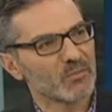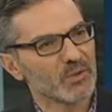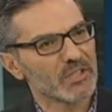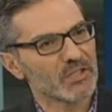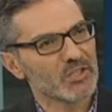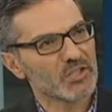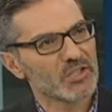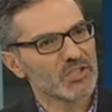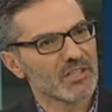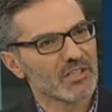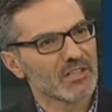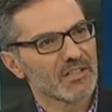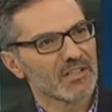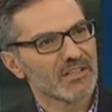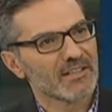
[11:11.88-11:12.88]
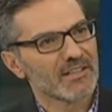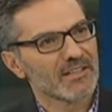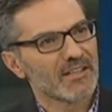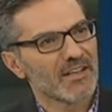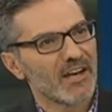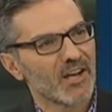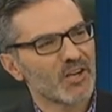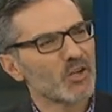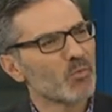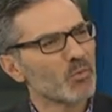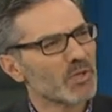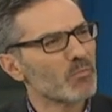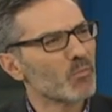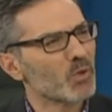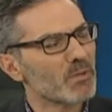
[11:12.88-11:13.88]
which, I don't know,
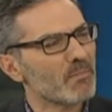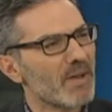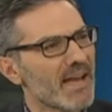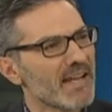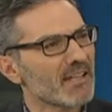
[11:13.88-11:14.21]
would a man